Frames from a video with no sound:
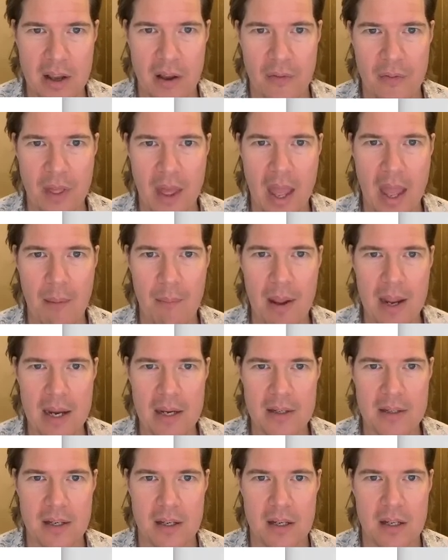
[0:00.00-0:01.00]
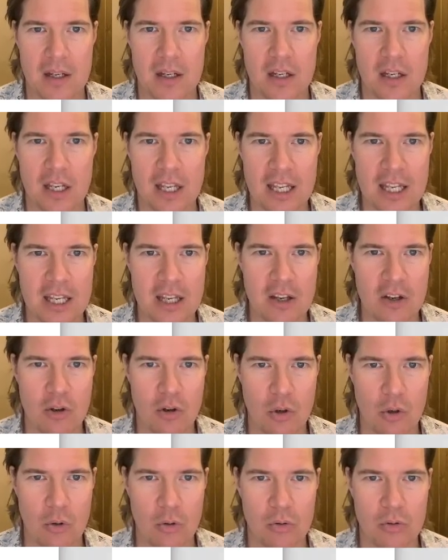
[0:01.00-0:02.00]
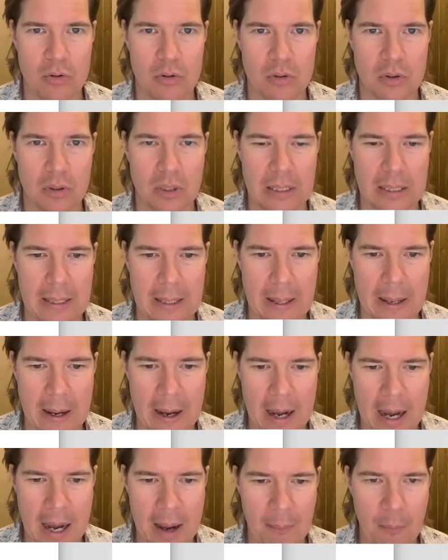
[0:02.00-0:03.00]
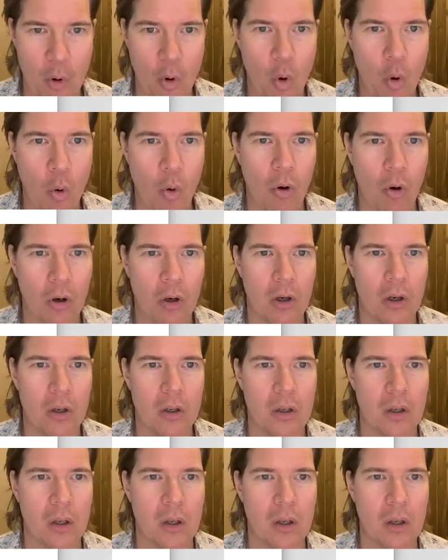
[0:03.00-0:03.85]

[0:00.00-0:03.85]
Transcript: the M8Q, or